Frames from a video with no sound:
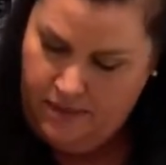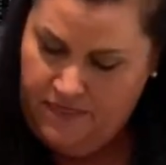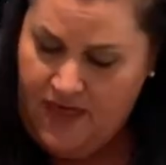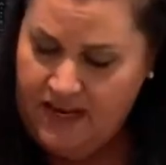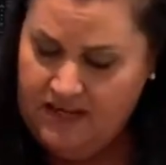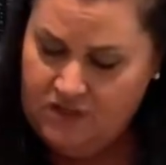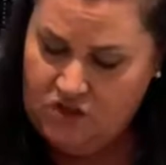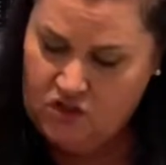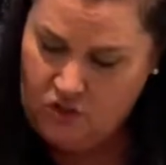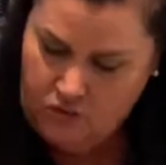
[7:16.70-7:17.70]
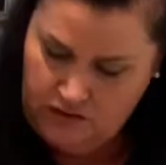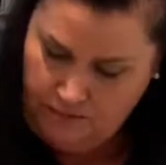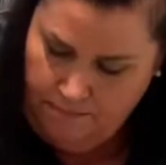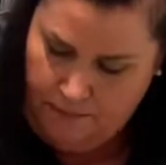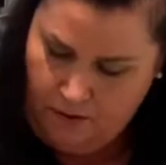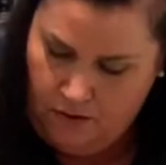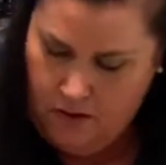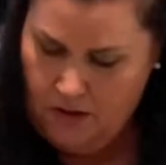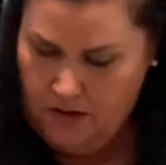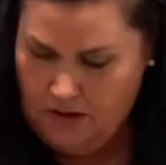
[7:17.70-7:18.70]
that is so simple
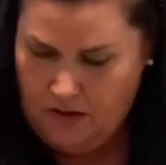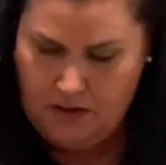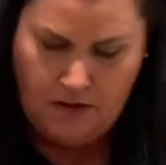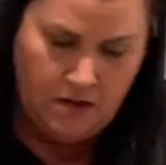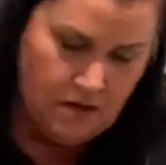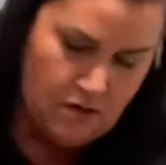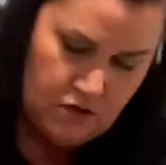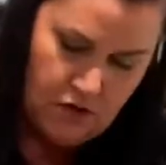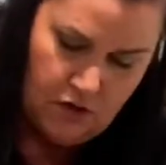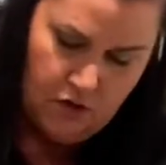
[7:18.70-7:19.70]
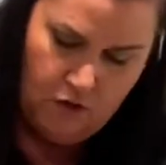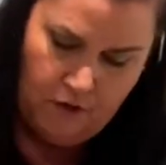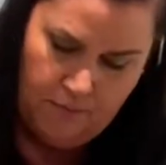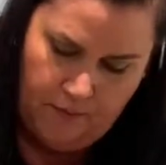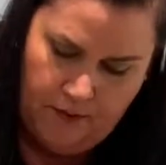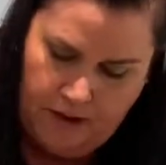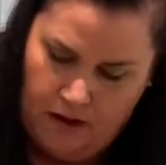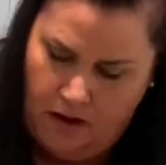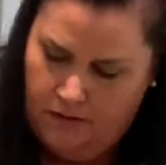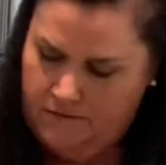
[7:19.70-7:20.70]
to incorporate
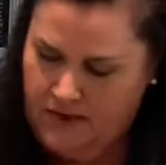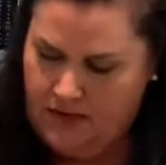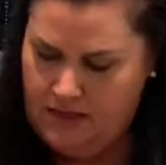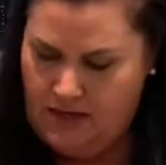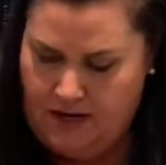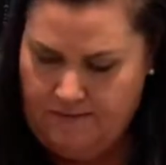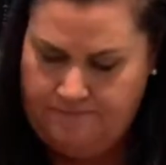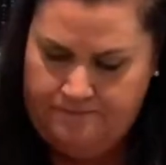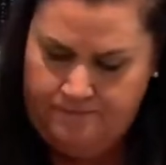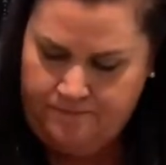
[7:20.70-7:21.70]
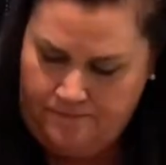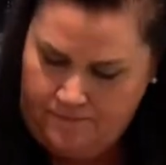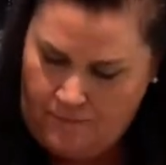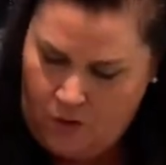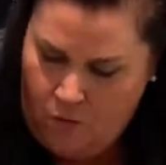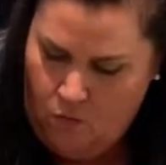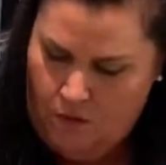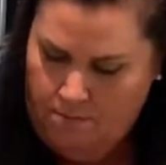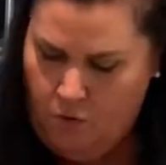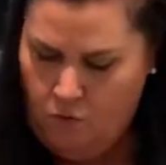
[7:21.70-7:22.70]
all of that in there.
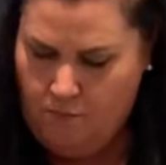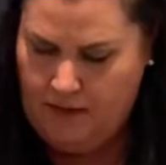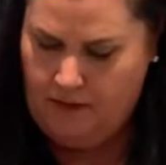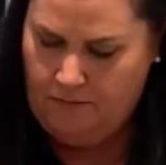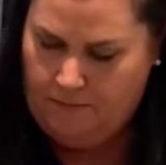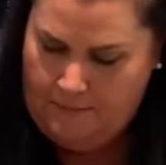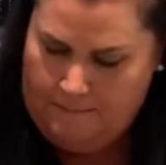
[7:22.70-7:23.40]
One bowl meal.